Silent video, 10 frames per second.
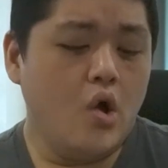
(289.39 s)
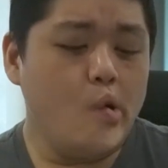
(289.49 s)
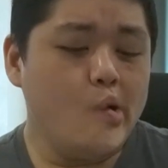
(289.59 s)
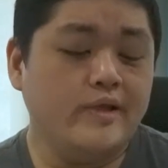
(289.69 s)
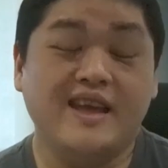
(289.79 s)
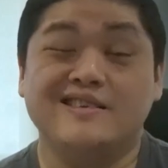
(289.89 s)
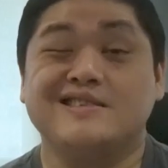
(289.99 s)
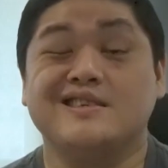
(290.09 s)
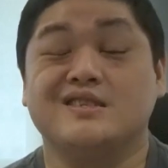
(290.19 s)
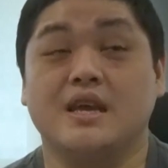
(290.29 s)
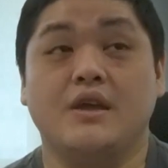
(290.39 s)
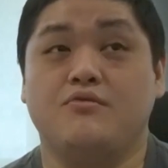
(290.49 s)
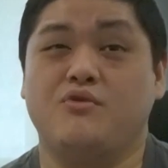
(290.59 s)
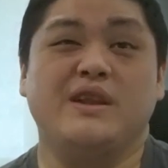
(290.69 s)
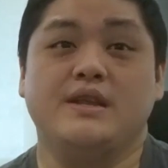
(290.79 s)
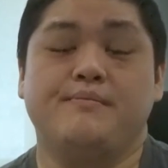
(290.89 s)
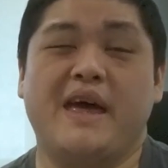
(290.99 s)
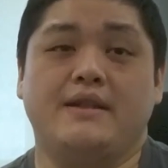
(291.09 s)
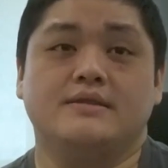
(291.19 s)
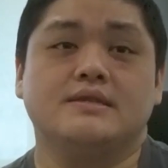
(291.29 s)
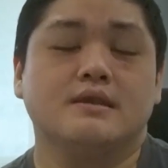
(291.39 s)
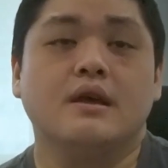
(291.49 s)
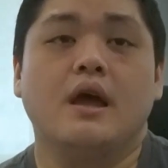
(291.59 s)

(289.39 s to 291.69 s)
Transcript: Uh, the answer is it really depends.